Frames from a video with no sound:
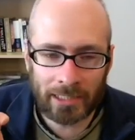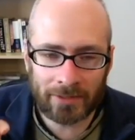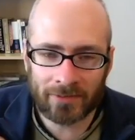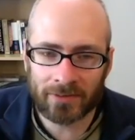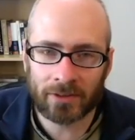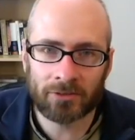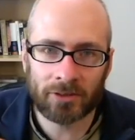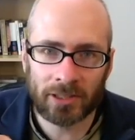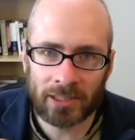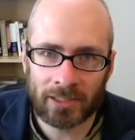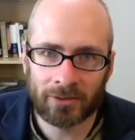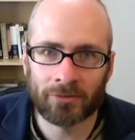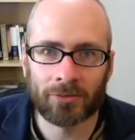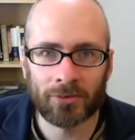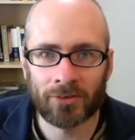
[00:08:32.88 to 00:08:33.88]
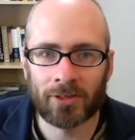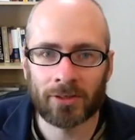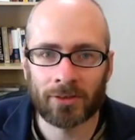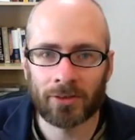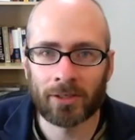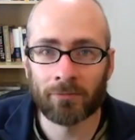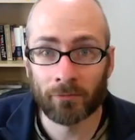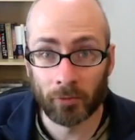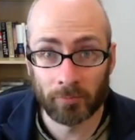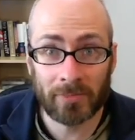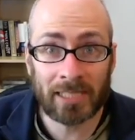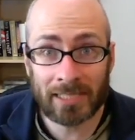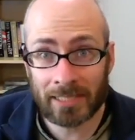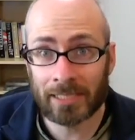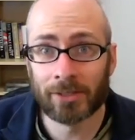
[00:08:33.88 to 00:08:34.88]
it's such an interesting thing for
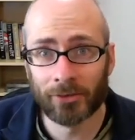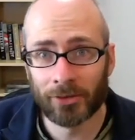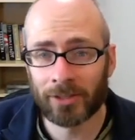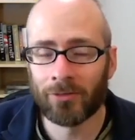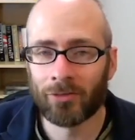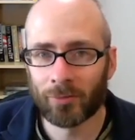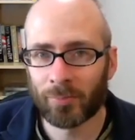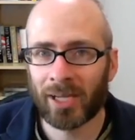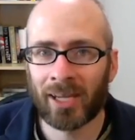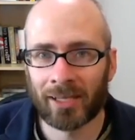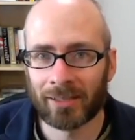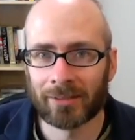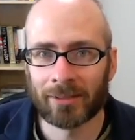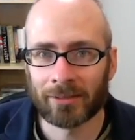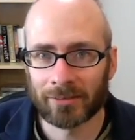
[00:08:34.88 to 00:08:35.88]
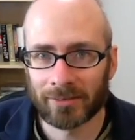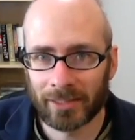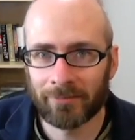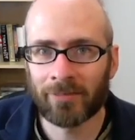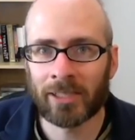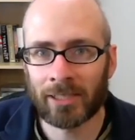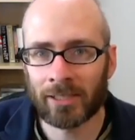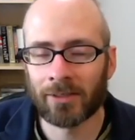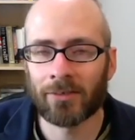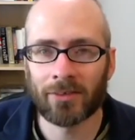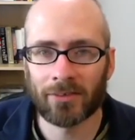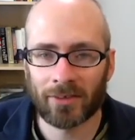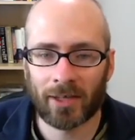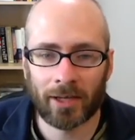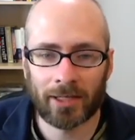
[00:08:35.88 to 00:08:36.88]
me here in Japan, living in a
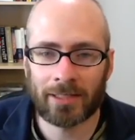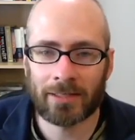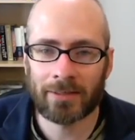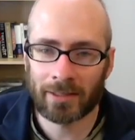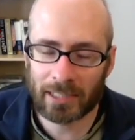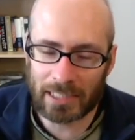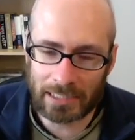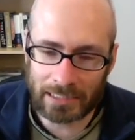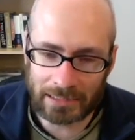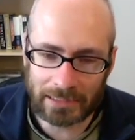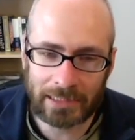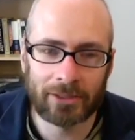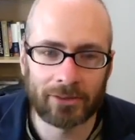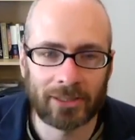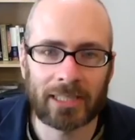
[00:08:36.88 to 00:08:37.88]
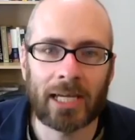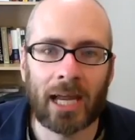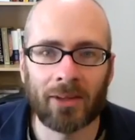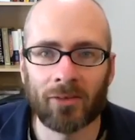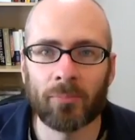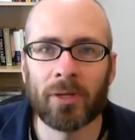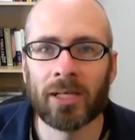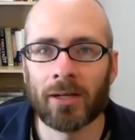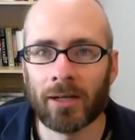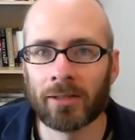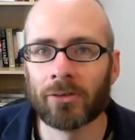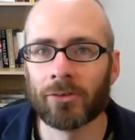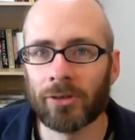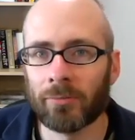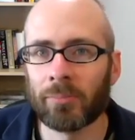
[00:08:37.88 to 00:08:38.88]
society that clearly has been
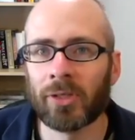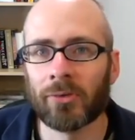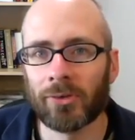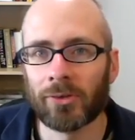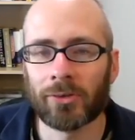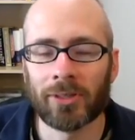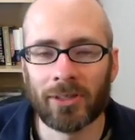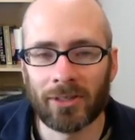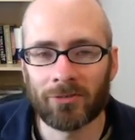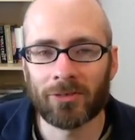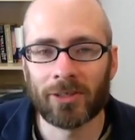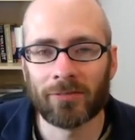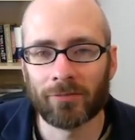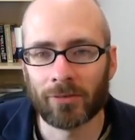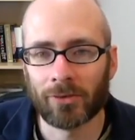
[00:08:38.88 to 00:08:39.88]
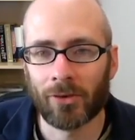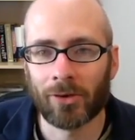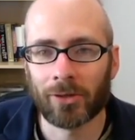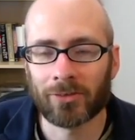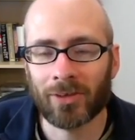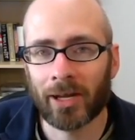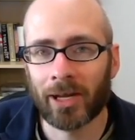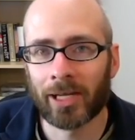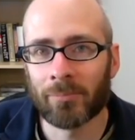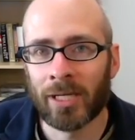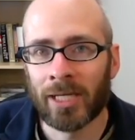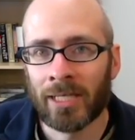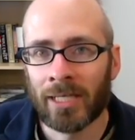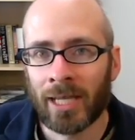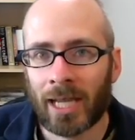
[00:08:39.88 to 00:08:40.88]
under imperial conditioning for a long time,
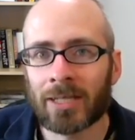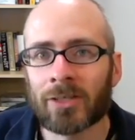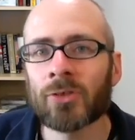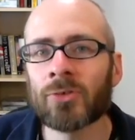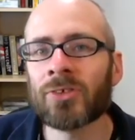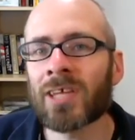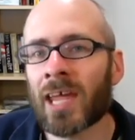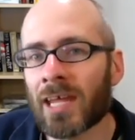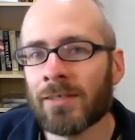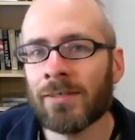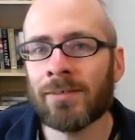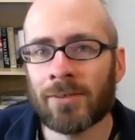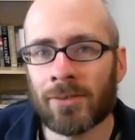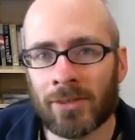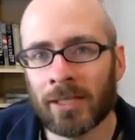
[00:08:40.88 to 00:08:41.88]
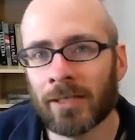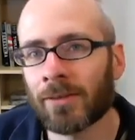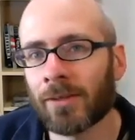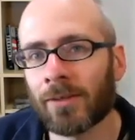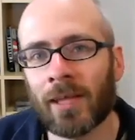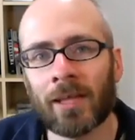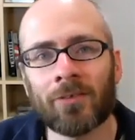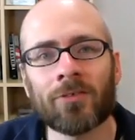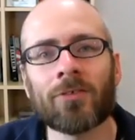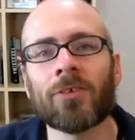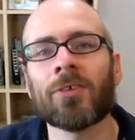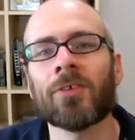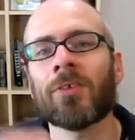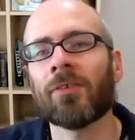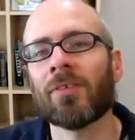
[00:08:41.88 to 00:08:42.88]
and you tend to think that that's
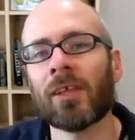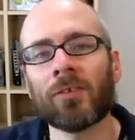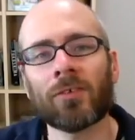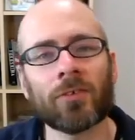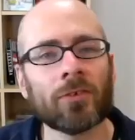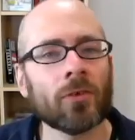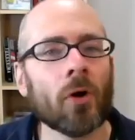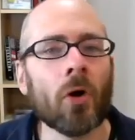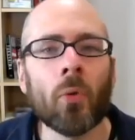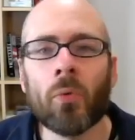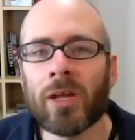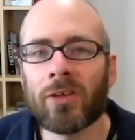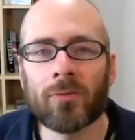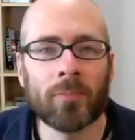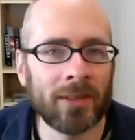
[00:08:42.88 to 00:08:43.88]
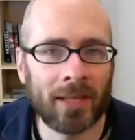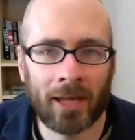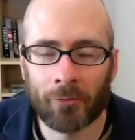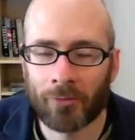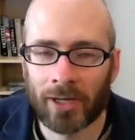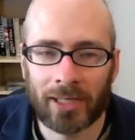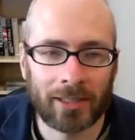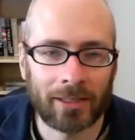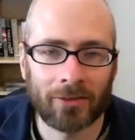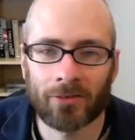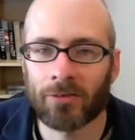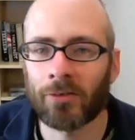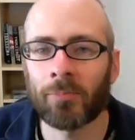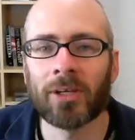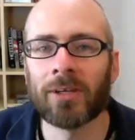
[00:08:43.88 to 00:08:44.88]
just always been that way, and
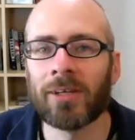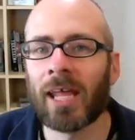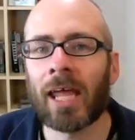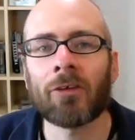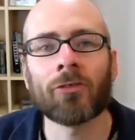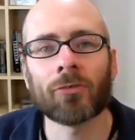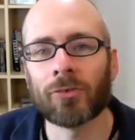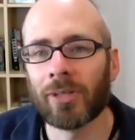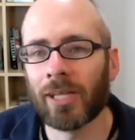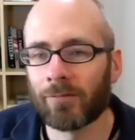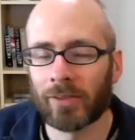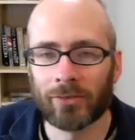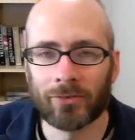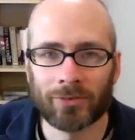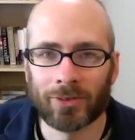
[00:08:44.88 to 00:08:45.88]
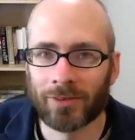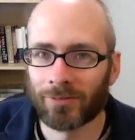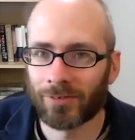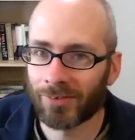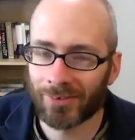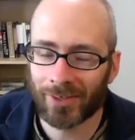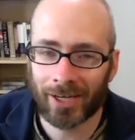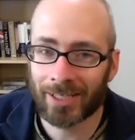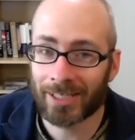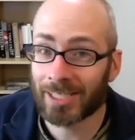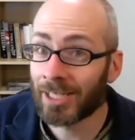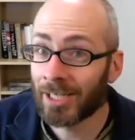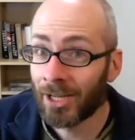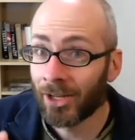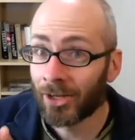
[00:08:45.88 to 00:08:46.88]
it's just been a natural evolution of
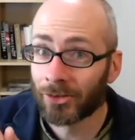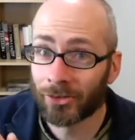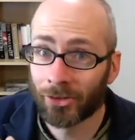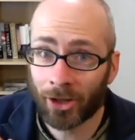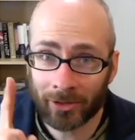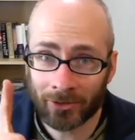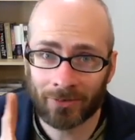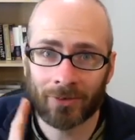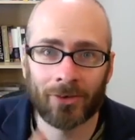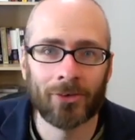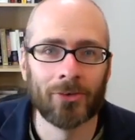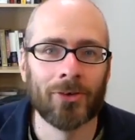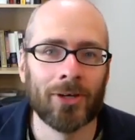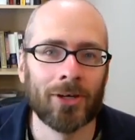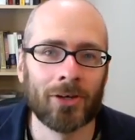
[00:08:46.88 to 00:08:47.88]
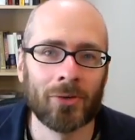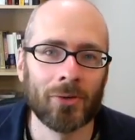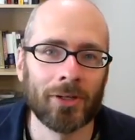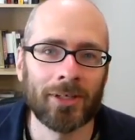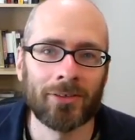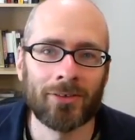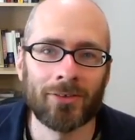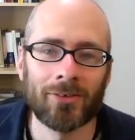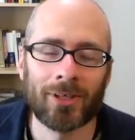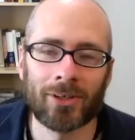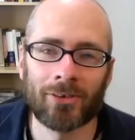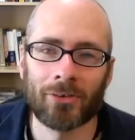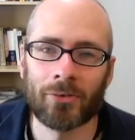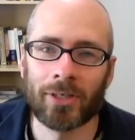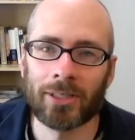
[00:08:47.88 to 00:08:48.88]
society. Not so, according to
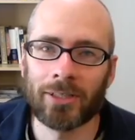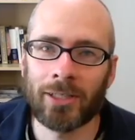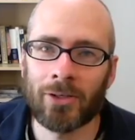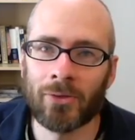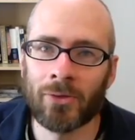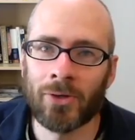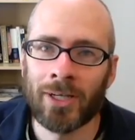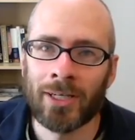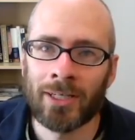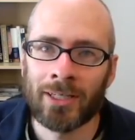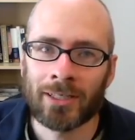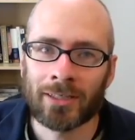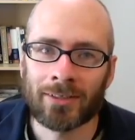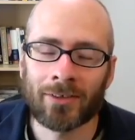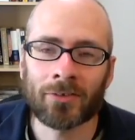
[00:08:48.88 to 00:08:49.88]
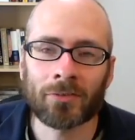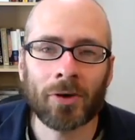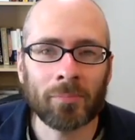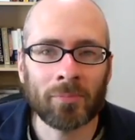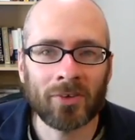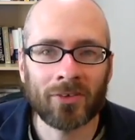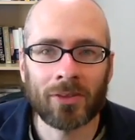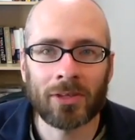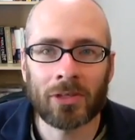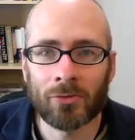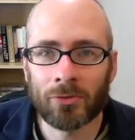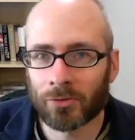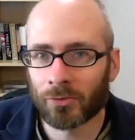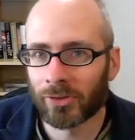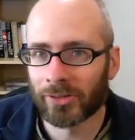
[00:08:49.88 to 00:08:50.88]
Carroll Quigley, who disrupts the
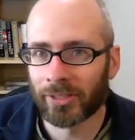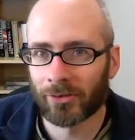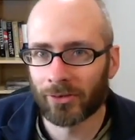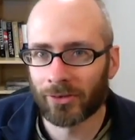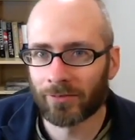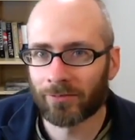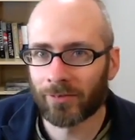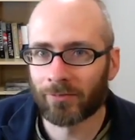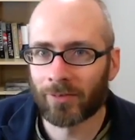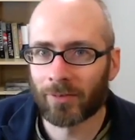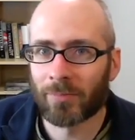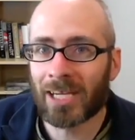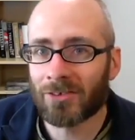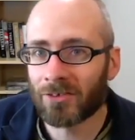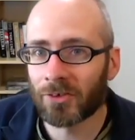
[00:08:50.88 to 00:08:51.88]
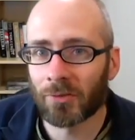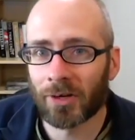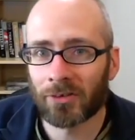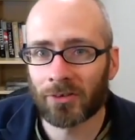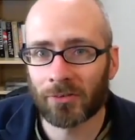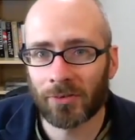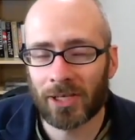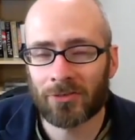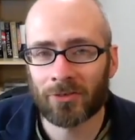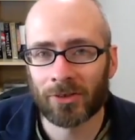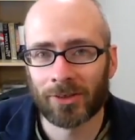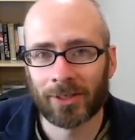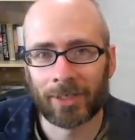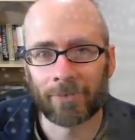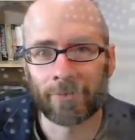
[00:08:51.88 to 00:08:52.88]
usual narrative of the Meiji
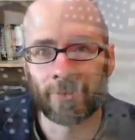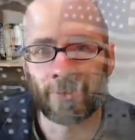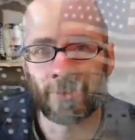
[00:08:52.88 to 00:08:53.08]
Restoration, that